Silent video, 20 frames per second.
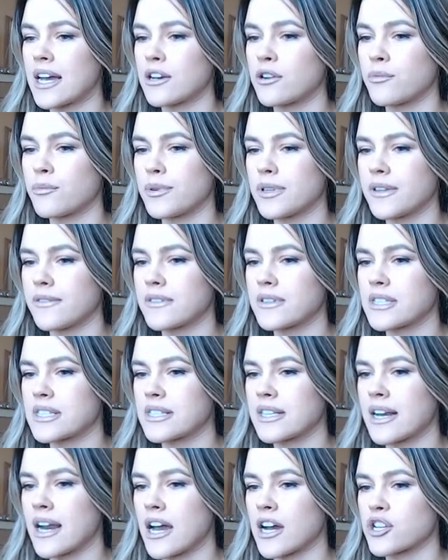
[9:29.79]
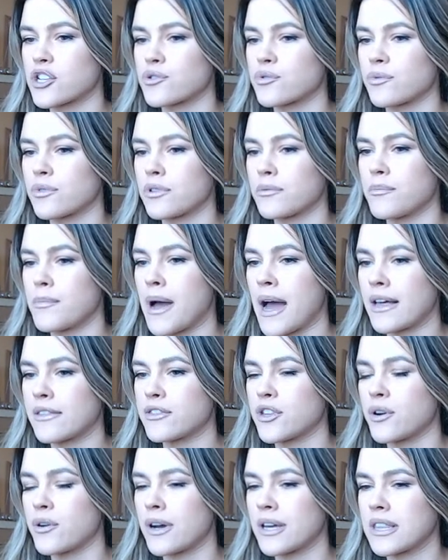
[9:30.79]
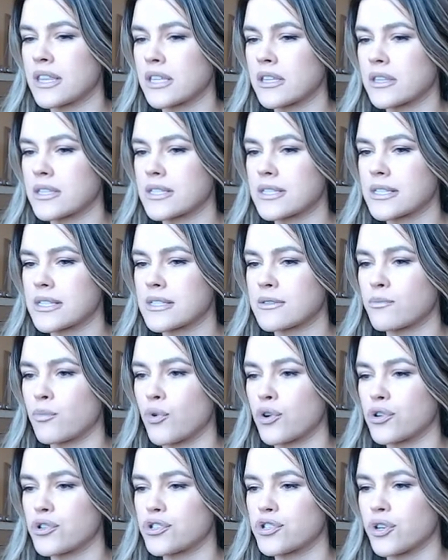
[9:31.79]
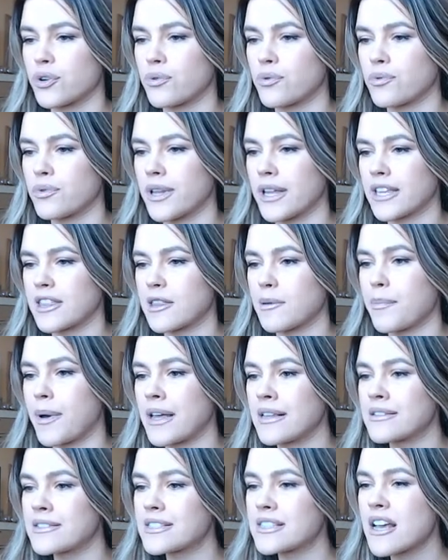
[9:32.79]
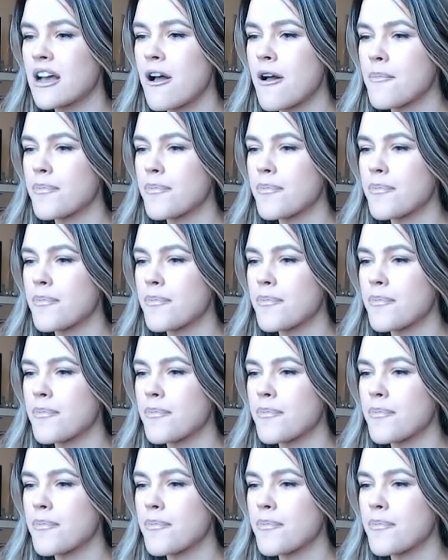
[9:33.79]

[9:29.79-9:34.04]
I don't believe this is an actual math though. I think this is more so like the pens.